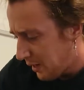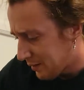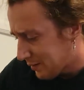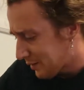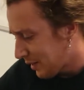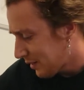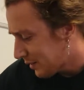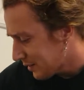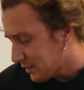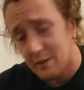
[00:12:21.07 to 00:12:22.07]
I learned a lot of
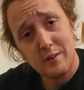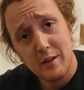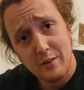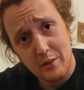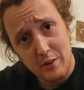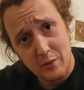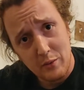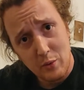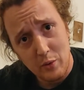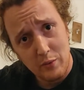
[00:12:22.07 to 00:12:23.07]
things. I learned that torque
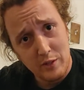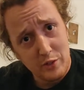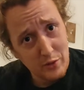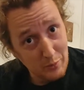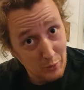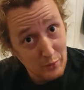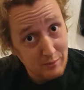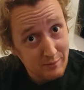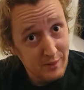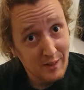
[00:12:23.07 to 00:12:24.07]
wrenches are important.